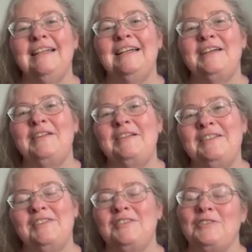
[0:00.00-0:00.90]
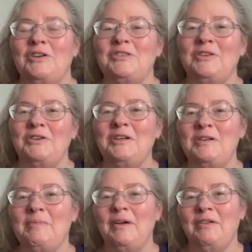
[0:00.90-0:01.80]
Let's just start talking
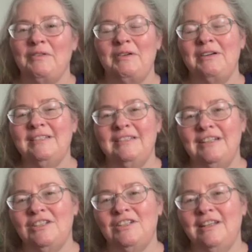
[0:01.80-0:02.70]
about a cross stitch